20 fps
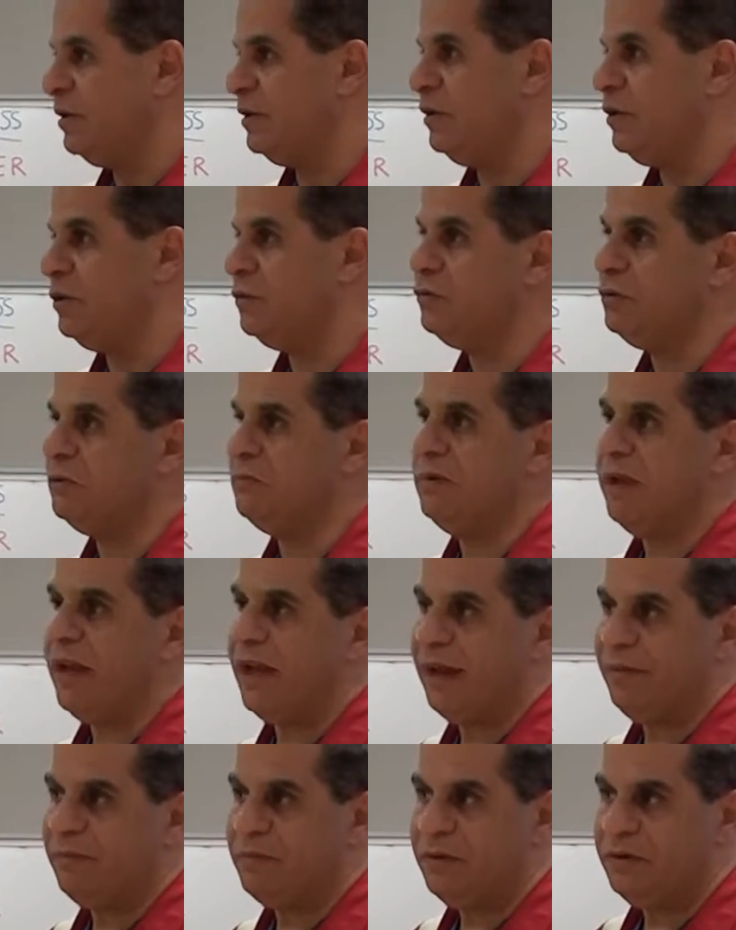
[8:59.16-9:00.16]
you would be
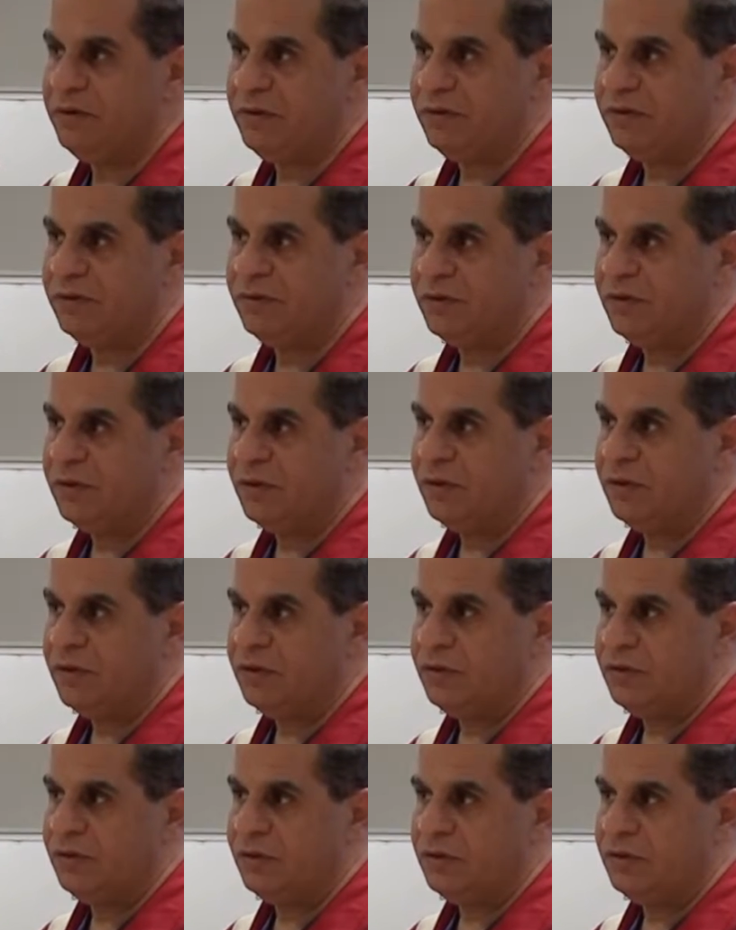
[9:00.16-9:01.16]
able
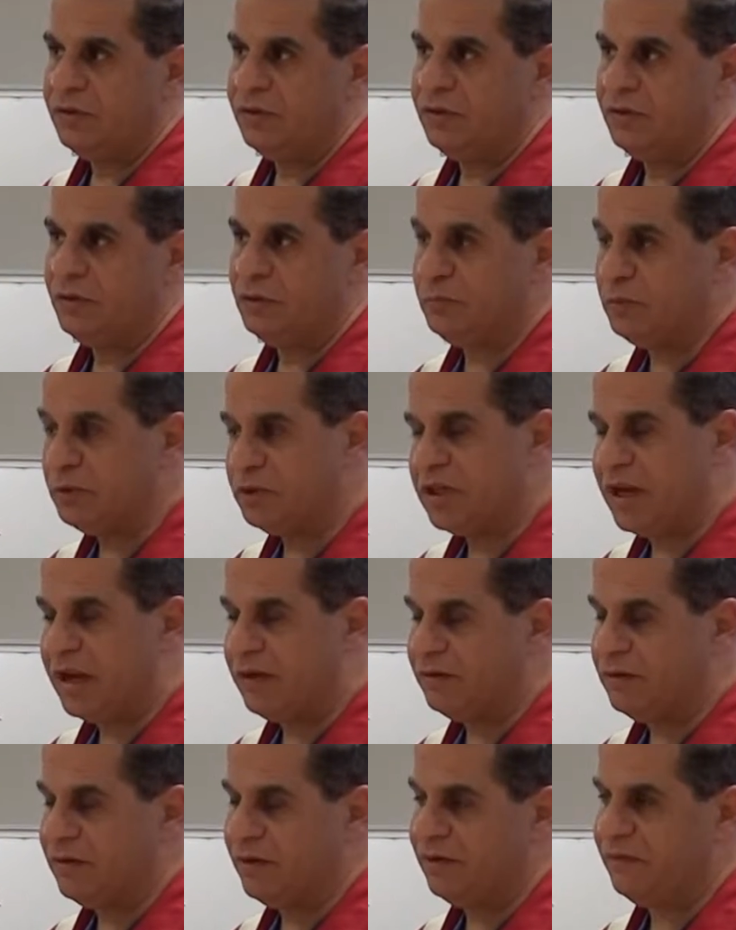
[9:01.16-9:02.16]
to put
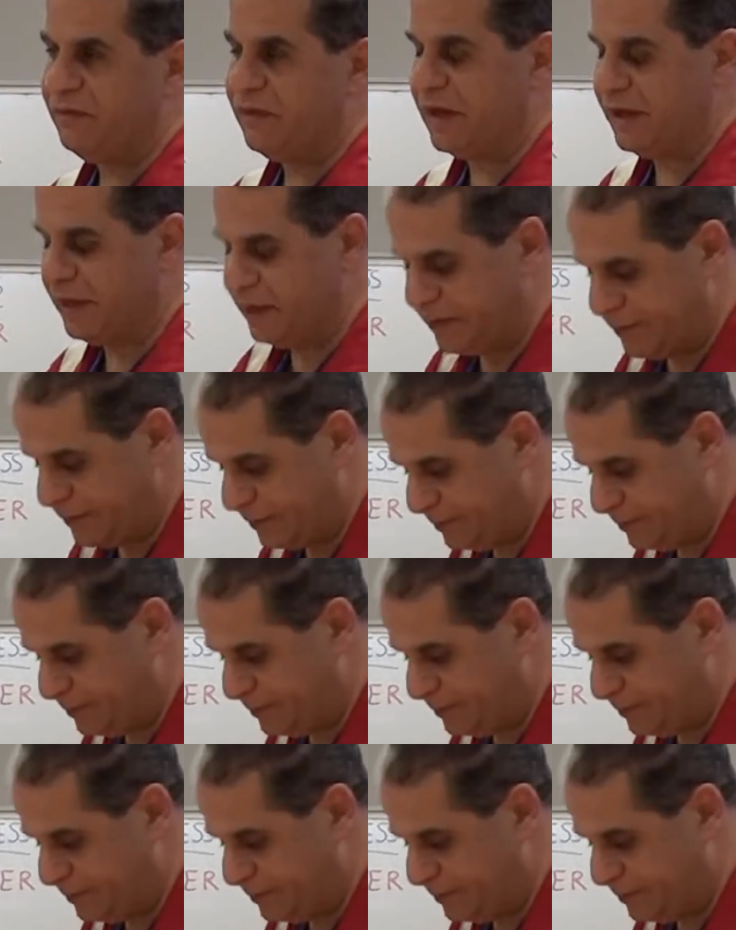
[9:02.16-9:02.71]
out the fire.